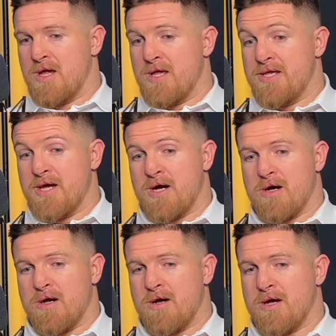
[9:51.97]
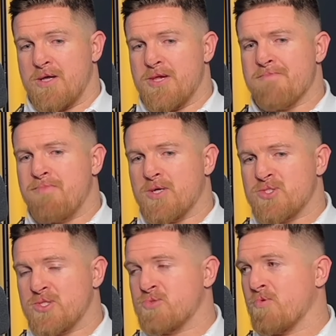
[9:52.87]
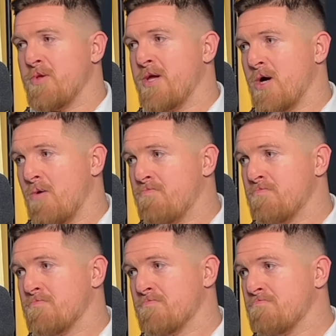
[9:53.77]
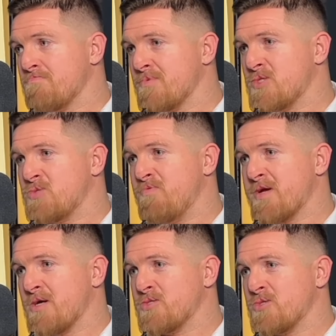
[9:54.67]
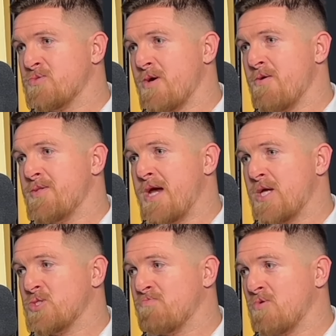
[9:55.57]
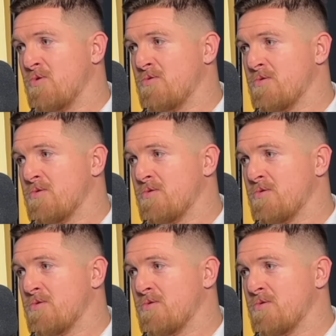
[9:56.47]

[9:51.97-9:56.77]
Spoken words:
Yeah, I think budgets really help just because it's very tangible.